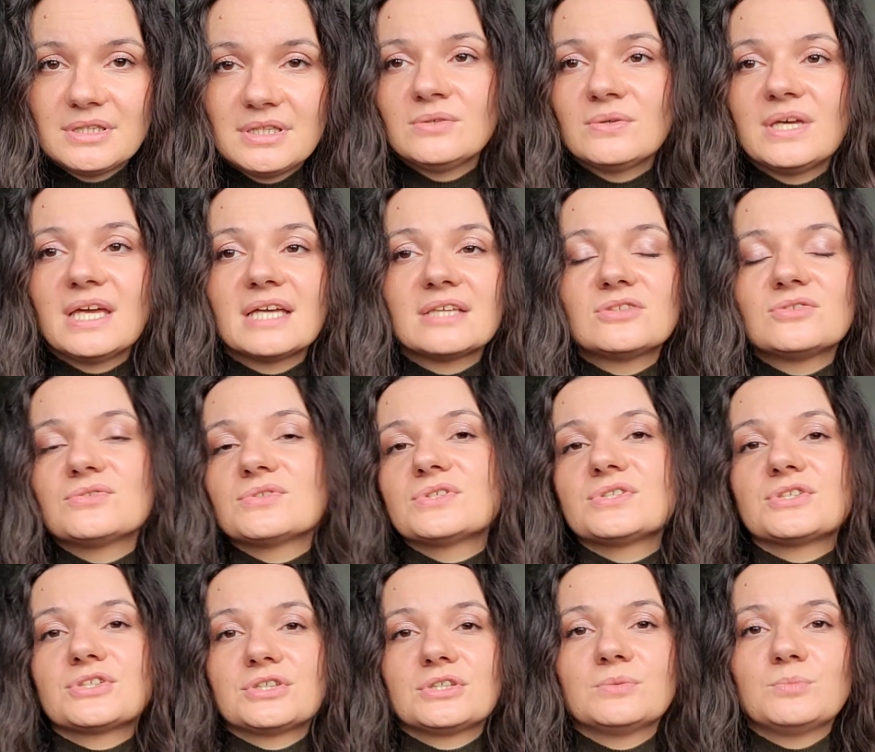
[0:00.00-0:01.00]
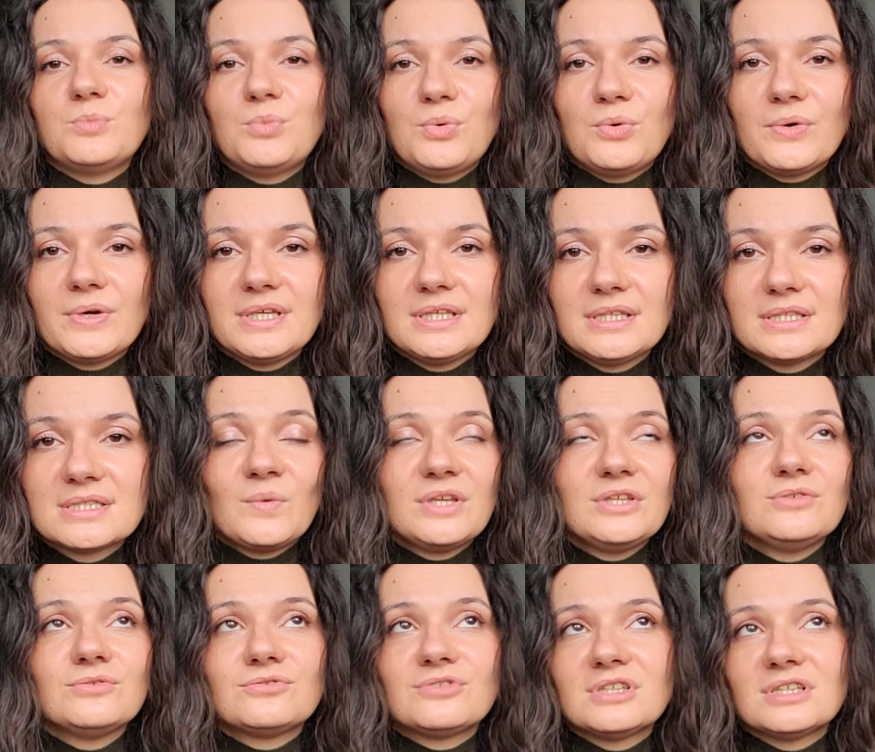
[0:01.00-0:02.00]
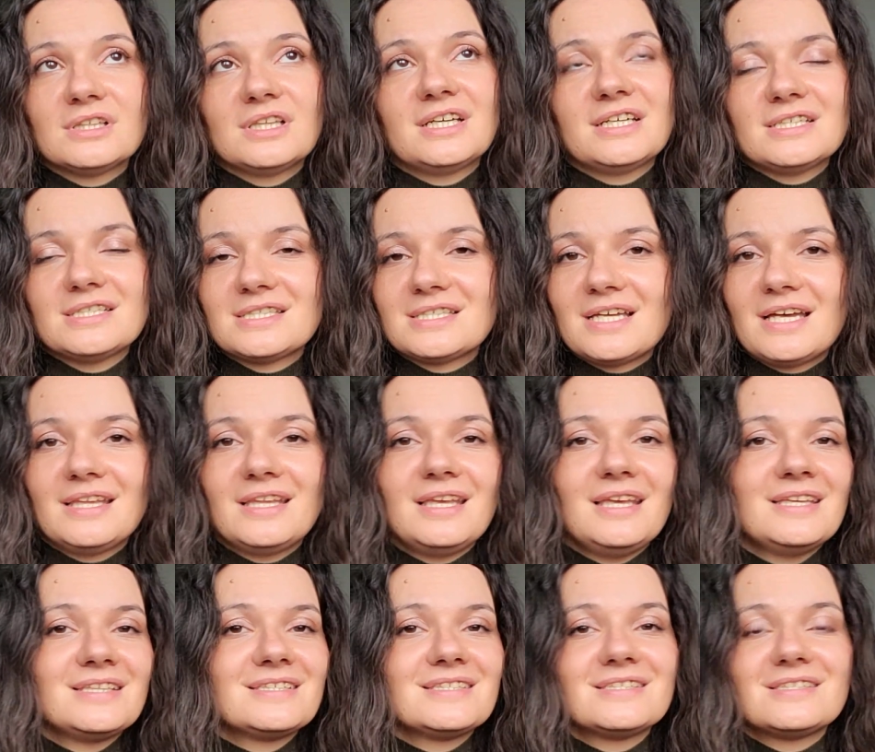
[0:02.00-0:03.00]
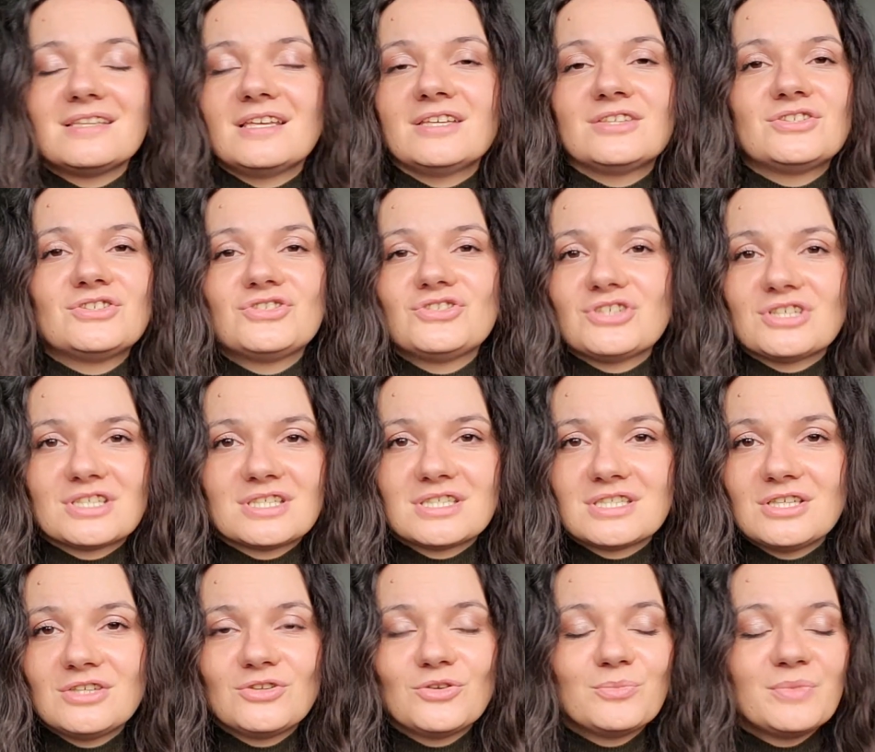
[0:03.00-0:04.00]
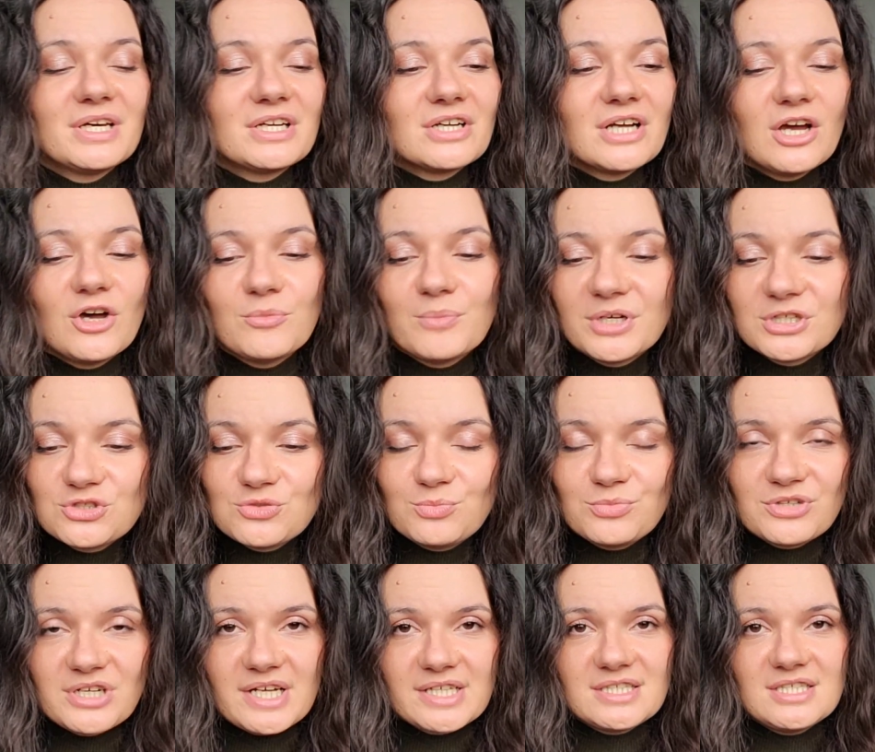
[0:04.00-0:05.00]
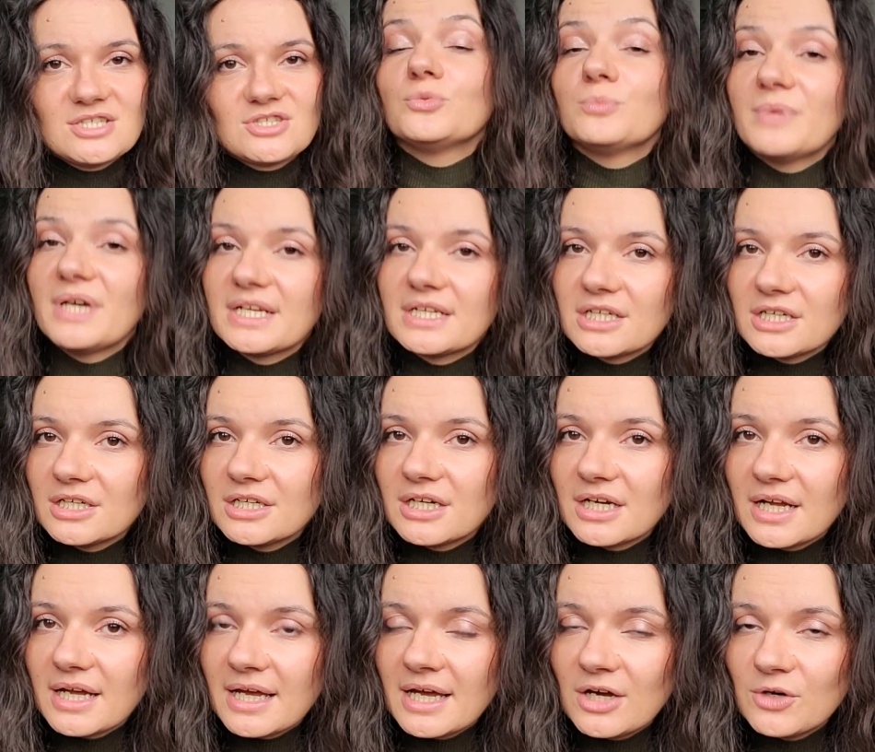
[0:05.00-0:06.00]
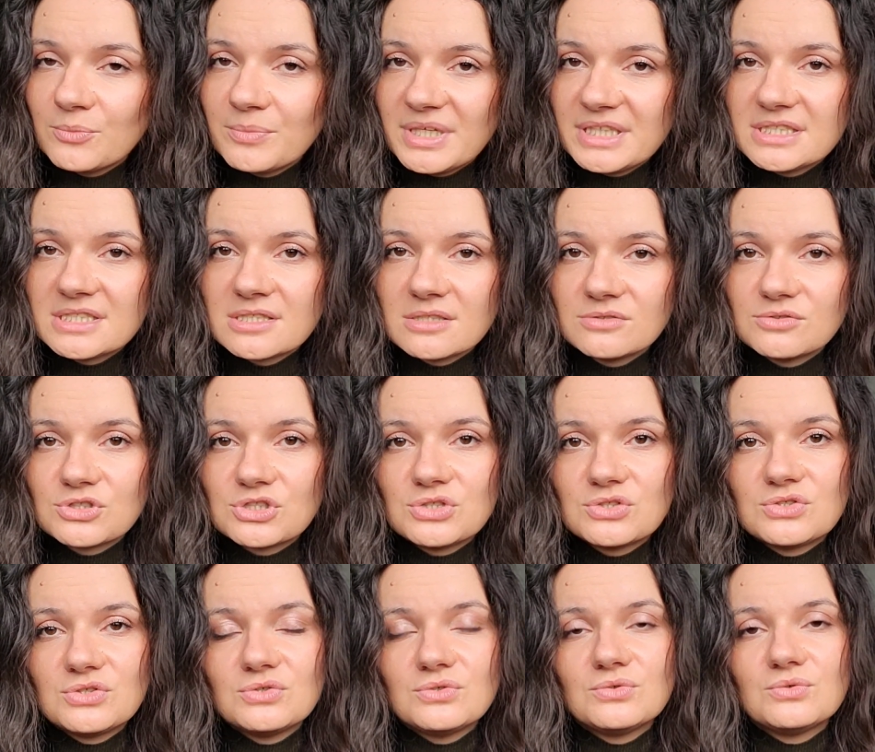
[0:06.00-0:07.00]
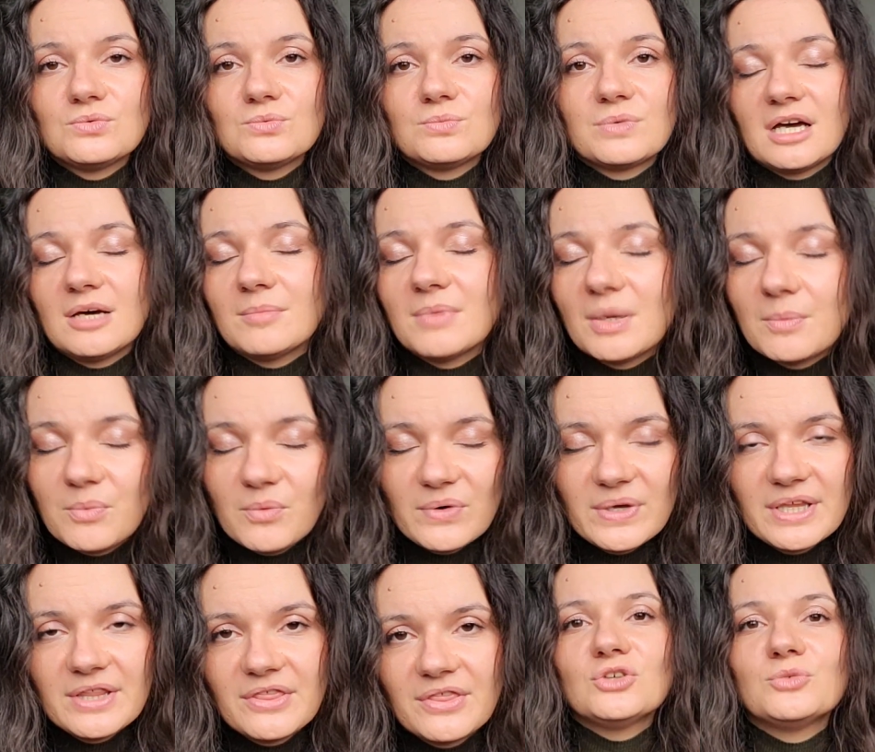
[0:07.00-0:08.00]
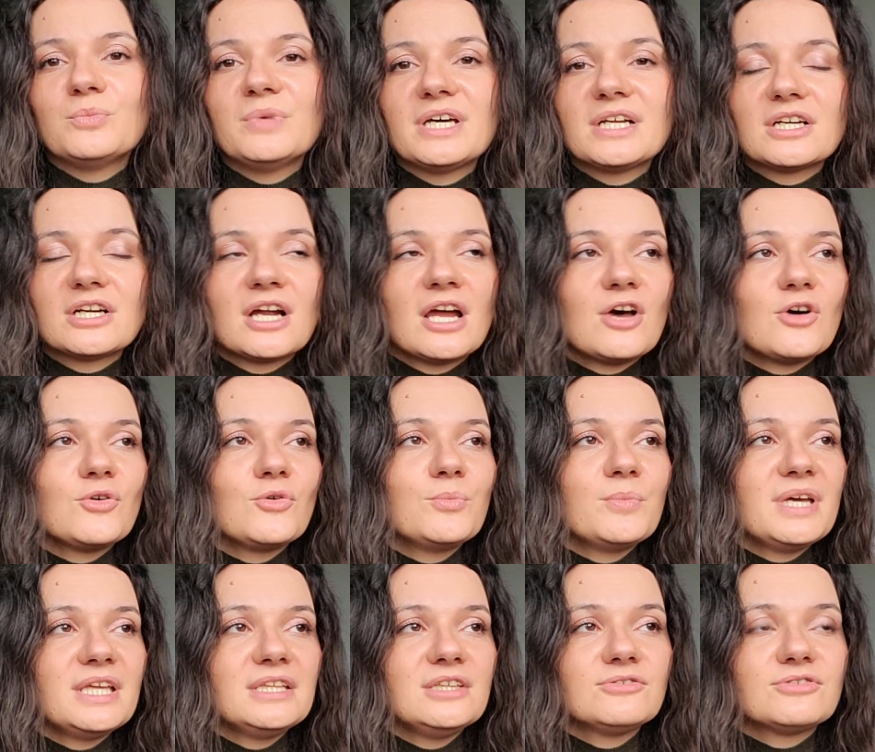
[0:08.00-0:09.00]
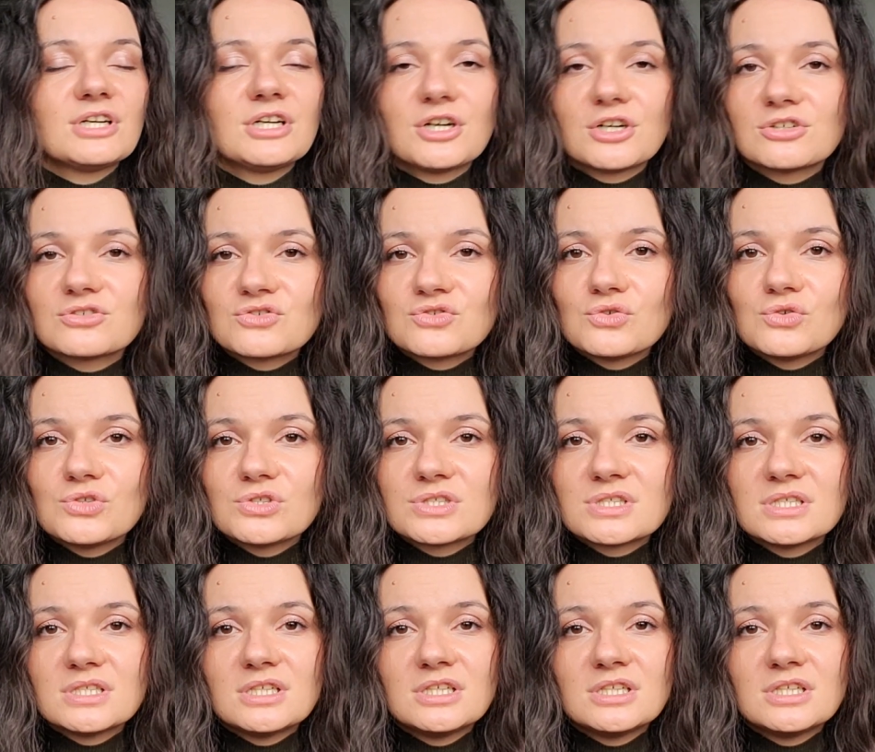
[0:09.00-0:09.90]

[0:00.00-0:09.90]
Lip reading: You get to a certain point when you realize that it's just, no matter how much you practice, no matter how many solutions you come up with, no matter how many rehearsals,